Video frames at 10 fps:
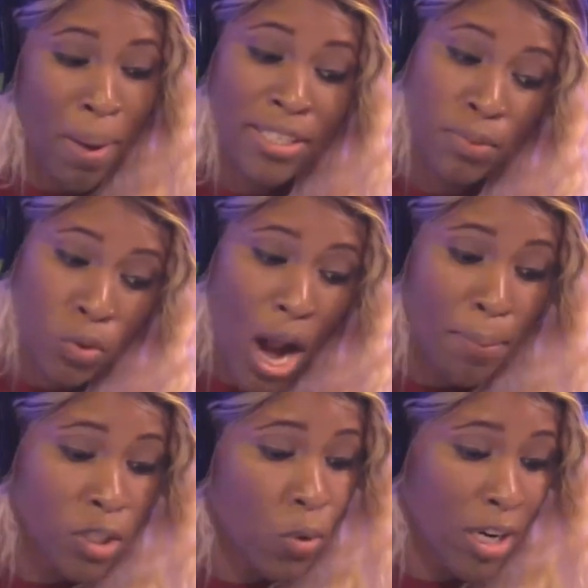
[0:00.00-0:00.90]
By
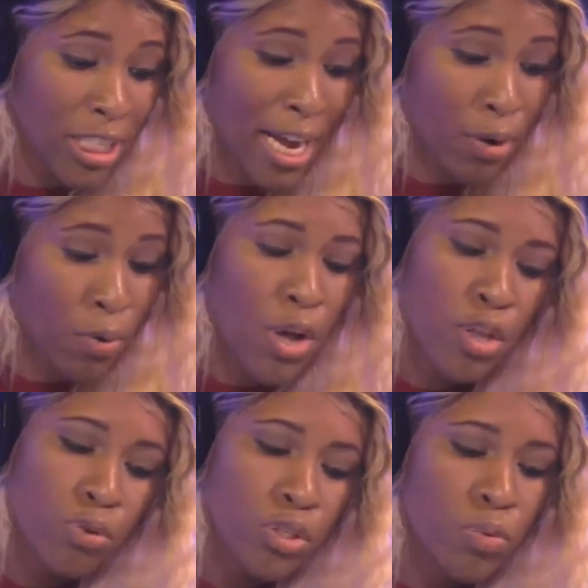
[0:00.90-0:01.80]
subscribing to our channel,
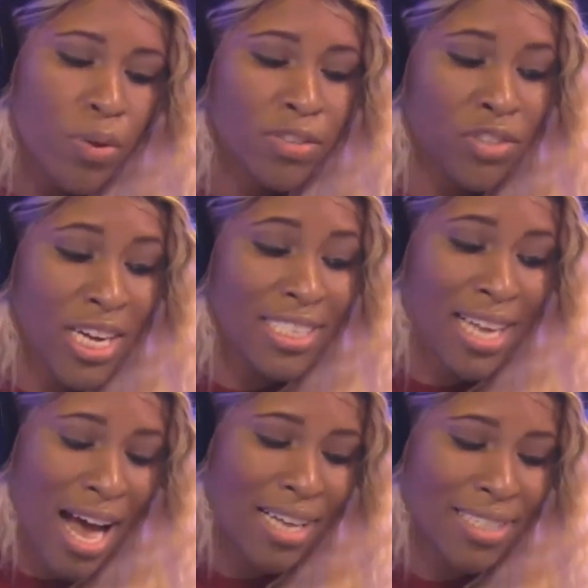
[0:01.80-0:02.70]
YouTube will
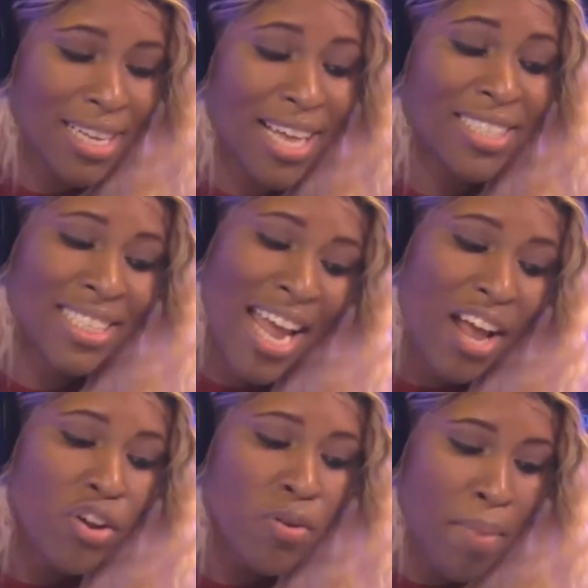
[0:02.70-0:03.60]
suggest content that's
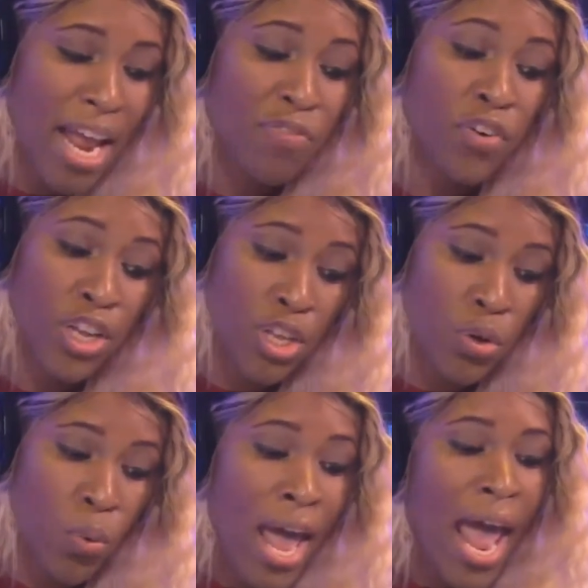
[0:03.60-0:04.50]
tailor-made for
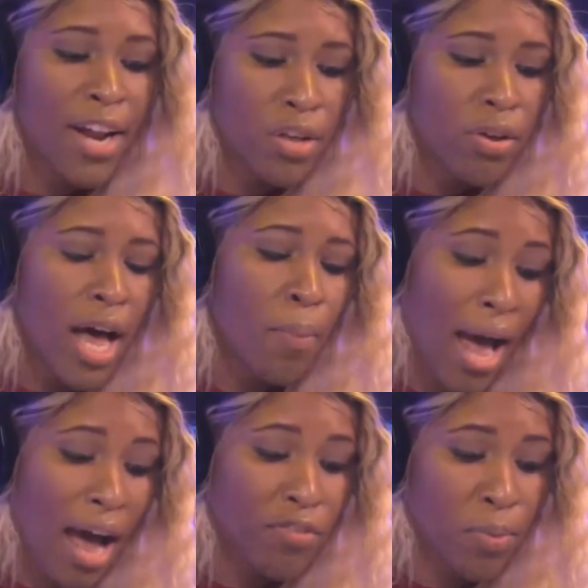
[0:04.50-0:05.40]
you, and you'll help
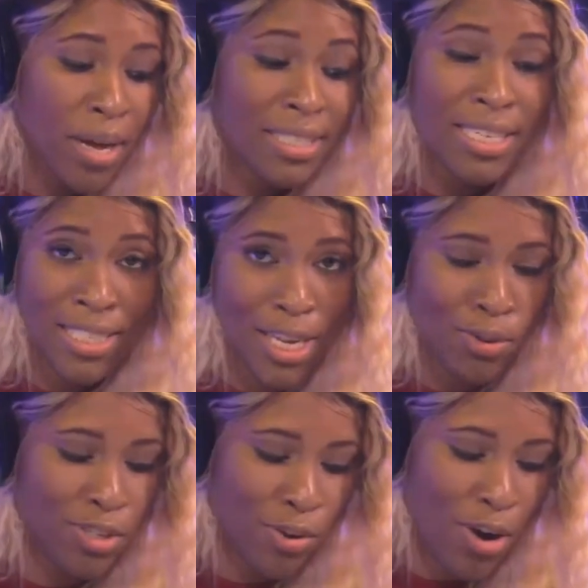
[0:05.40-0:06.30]
AfterBuzz
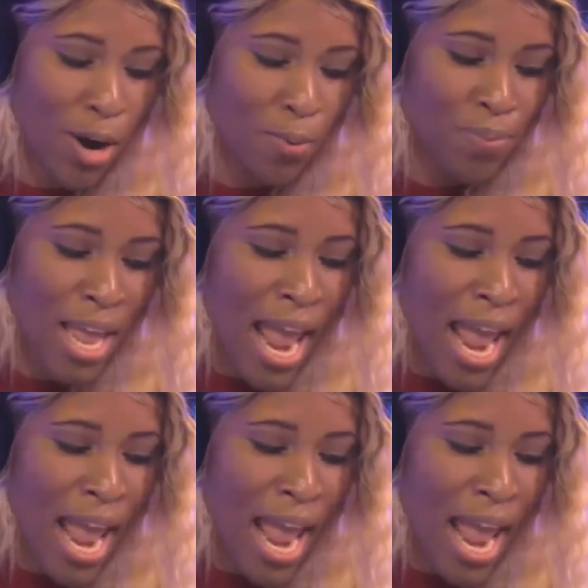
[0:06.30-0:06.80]
continue to grow.